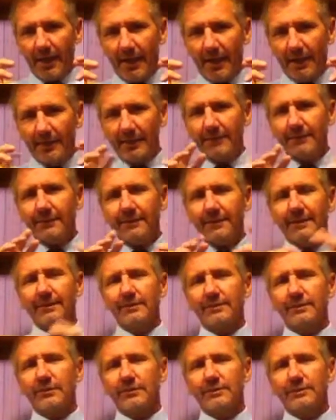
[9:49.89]
Another thing
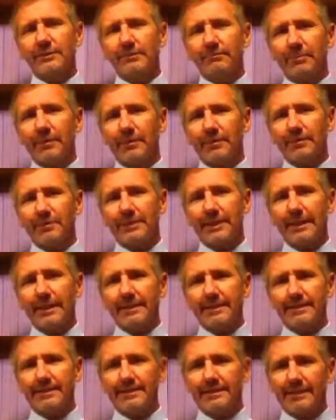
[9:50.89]
that Lord Diplock
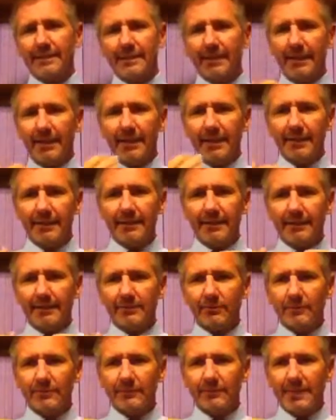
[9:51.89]
says
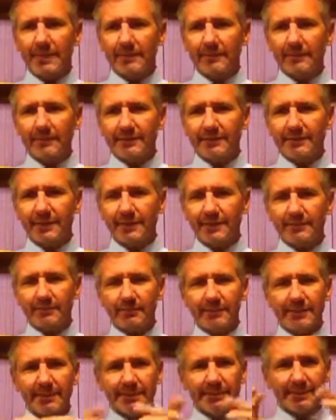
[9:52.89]
towards the end of his
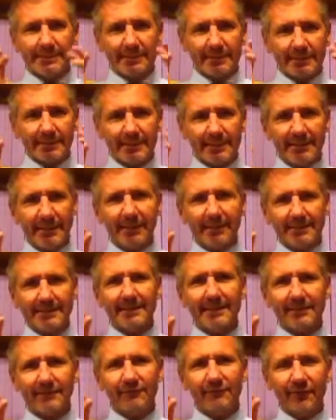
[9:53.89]
judgment is that he
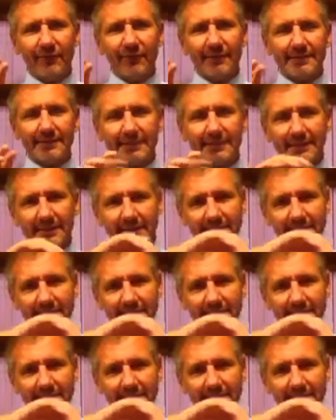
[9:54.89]
identifies in